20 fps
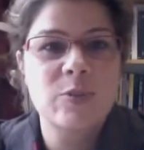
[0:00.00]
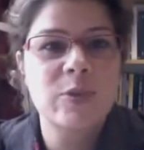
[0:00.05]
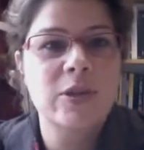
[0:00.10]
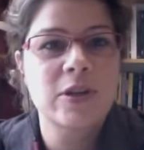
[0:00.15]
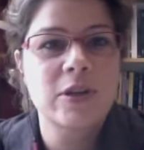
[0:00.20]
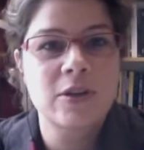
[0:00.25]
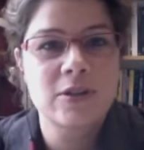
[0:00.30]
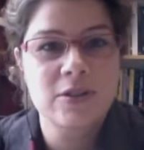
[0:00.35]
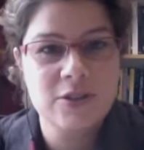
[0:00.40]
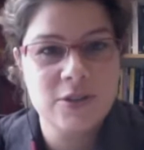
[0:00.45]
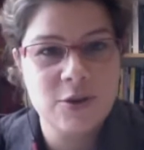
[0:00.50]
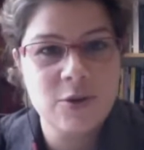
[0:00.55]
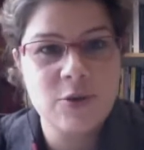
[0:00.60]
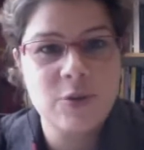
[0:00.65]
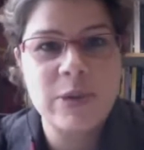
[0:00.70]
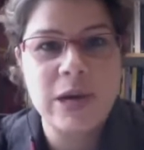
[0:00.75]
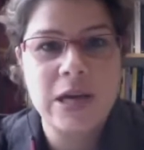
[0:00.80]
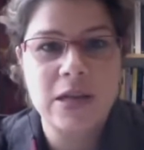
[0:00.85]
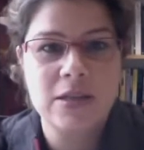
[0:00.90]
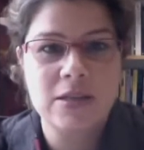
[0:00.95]
but
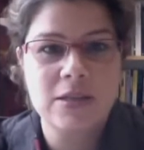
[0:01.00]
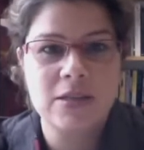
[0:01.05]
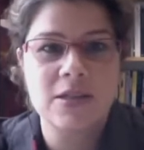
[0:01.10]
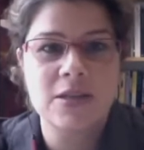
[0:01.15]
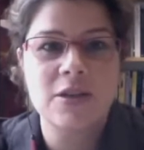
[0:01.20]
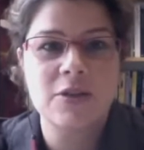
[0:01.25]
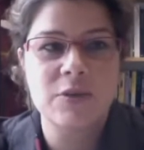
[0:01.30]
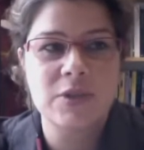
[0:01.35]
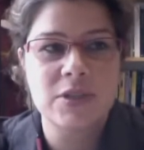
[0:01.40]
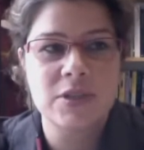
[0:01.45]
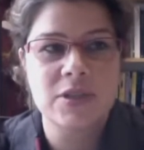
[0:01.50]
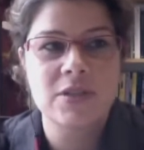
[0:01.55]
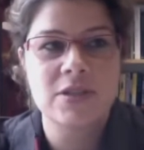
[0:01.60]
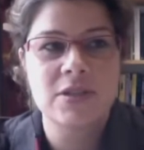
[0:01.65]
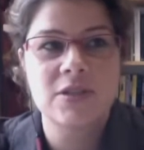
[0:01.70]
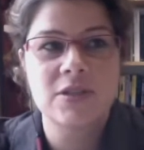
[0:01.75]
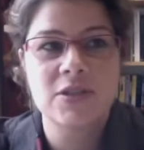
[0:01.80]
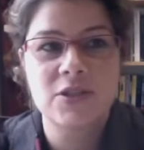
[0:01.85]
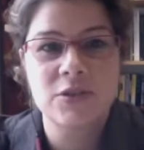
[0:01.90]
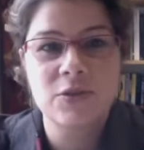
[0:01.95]
also Palestinian
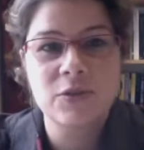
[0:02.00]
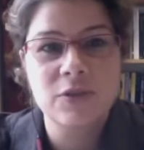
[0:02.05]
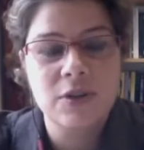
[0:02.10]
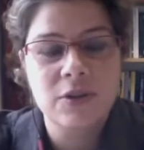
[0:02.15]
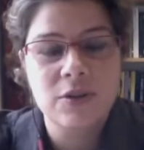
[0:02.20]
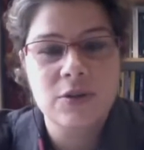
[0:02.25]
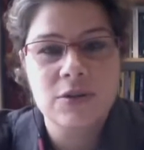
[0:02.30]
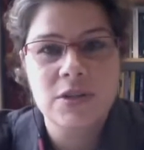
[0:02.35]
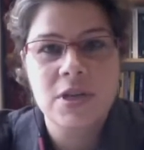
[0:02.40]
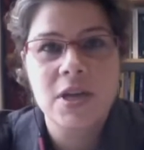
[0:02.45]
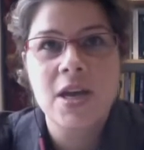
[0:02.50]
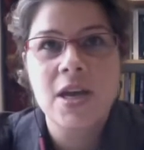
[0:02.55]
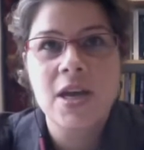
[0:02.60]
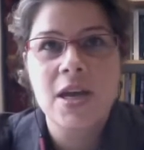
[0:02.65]
resistance to those,